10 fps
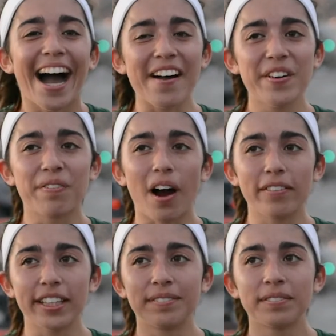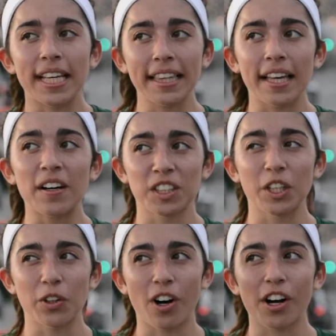I would probably take the hills a
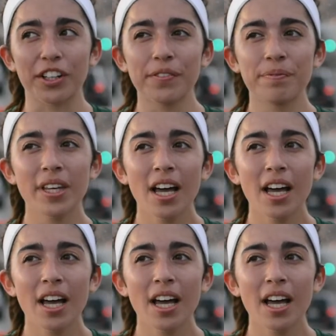little harder.